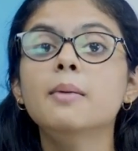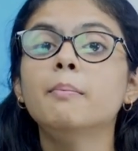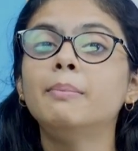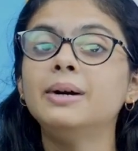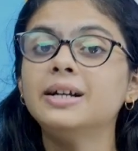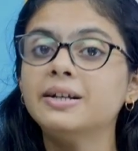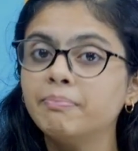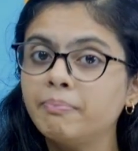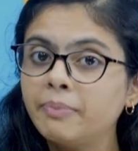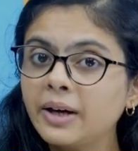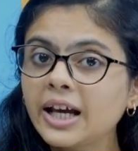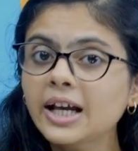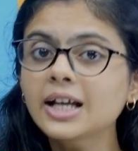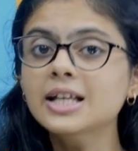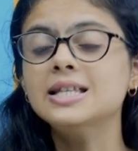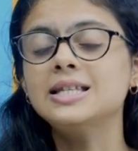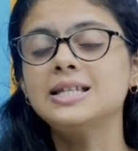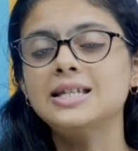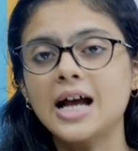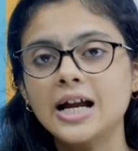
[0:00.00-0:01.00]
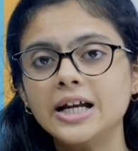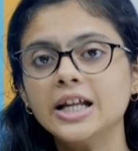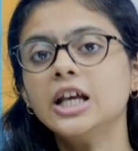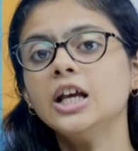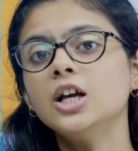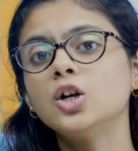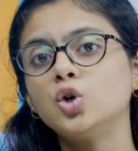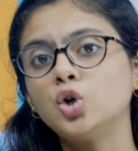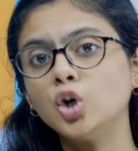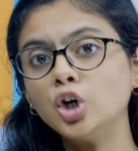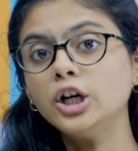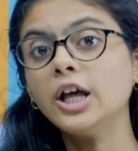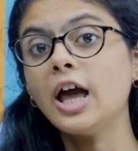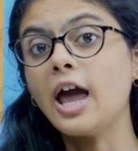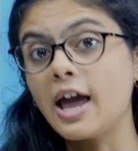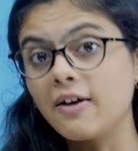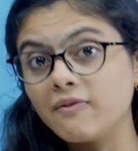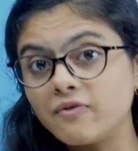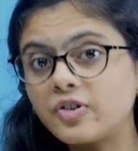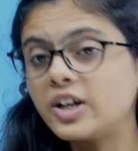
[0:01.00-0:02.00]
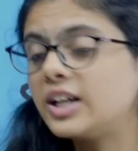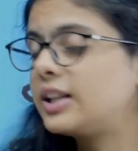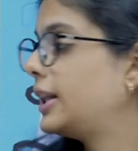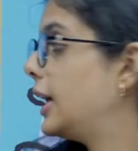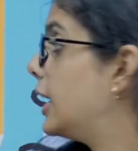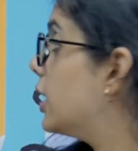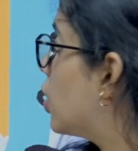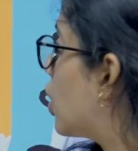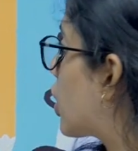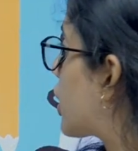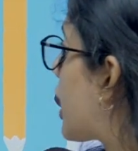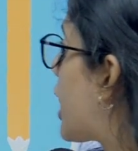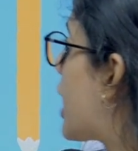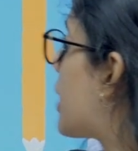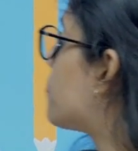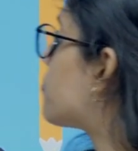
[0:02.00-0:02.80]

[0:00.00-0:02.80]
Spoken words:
but be study good everything, okay?